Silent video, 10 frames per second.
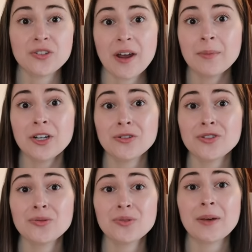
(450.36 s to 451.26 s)
So now I'm gonna go
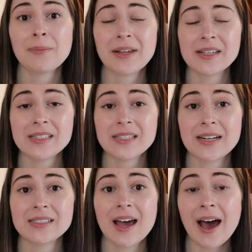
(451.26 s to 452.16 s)
to the place
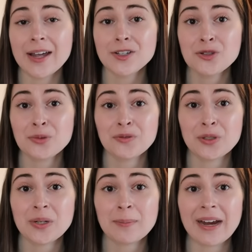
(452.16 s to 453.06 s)
that is highest
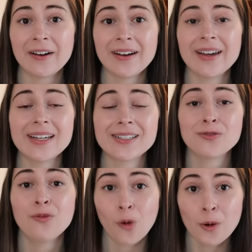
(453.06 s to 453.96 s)
reviewed in my area. It has
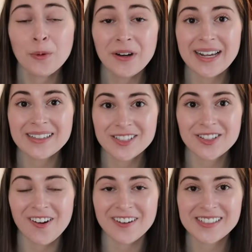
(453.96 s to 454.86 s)
4.8
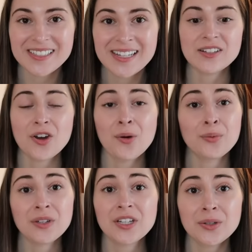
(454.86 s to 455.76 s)
stars. It's all
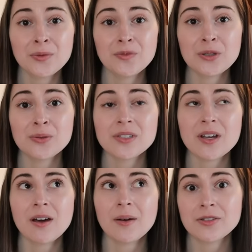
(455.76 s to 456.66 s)
really good reviews. Uh,
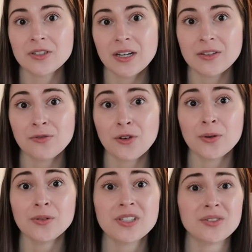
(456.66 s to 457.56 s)
I was looking at the
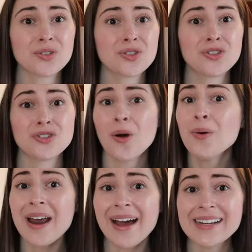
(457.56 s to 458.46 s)
photos. It looks so
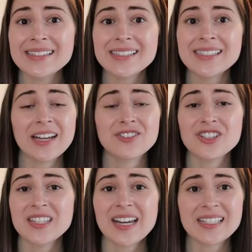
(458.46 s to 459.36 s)
nice. And
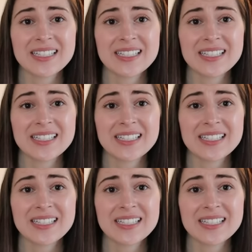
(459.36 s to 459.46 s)
just the